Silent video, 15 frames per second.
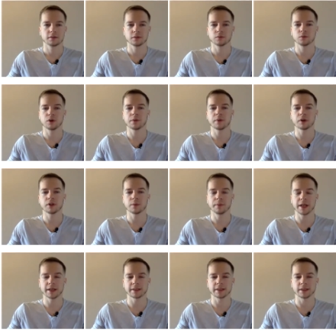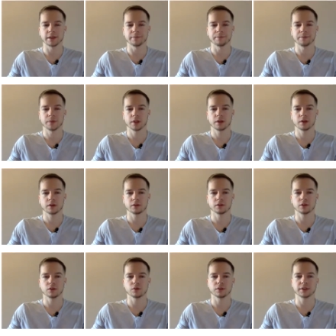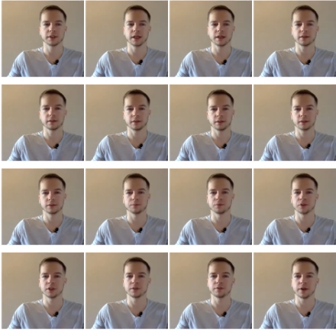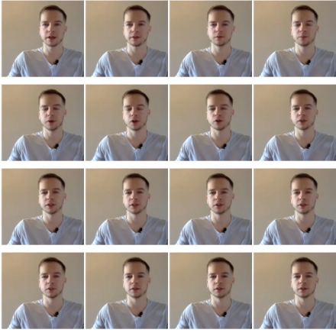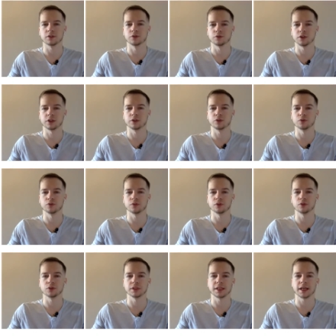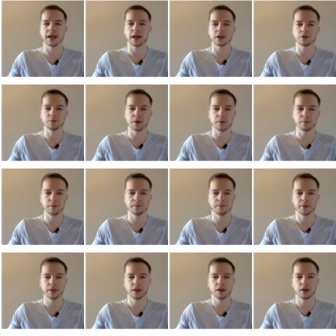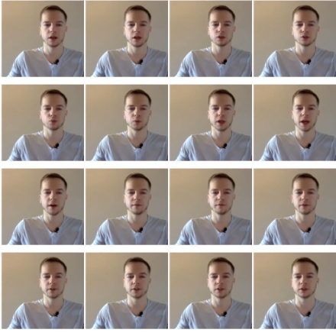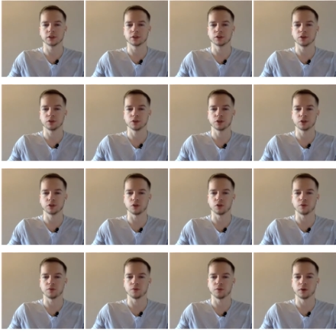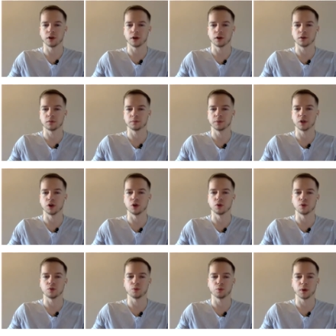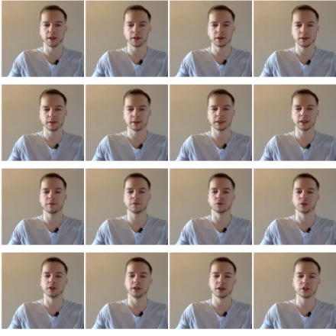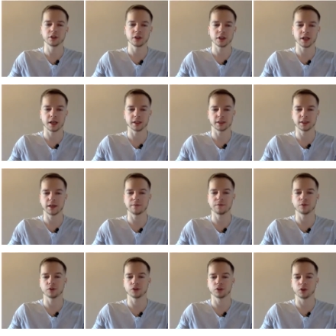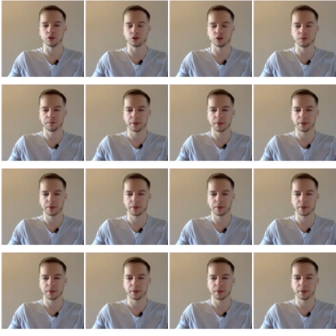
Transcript: What about complexity? So set is pretty effective because it usually uses a hash map. So we have an insertion of big O of 1, same for deletion and same for search.